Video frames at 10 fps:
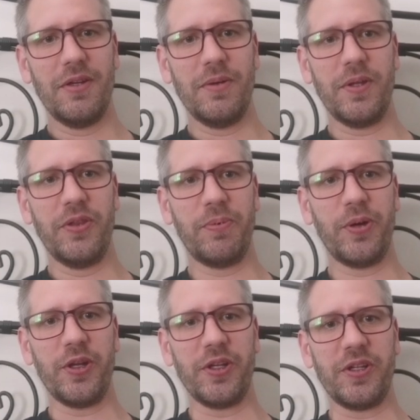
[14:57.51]
Oh, they're
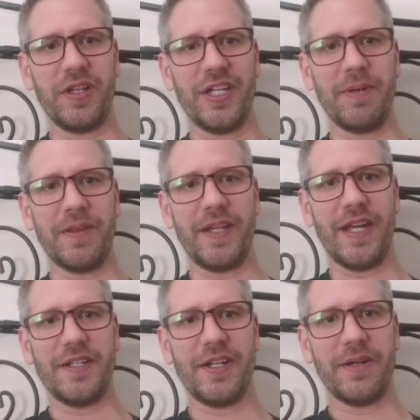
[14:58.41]
pretty good cleanup at
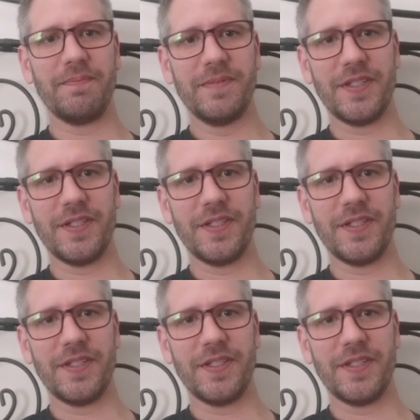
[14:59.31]
the end here.